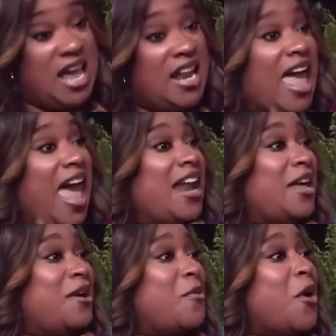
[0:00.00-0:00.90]
at
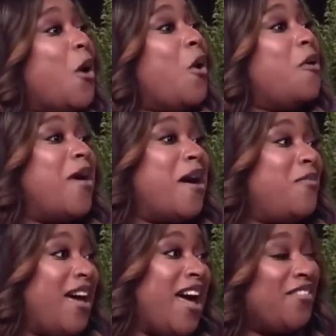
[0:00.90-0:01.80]
him on my
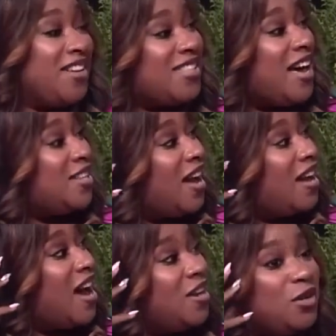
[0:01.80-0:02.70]
behalf, because I
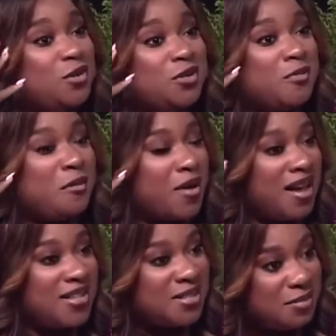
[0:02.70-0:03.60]
kind of lose my
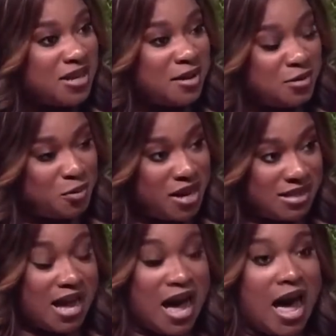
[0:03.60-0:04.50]
mind sometimes,
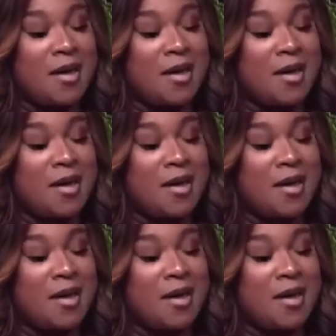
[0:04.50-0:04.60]
praise God.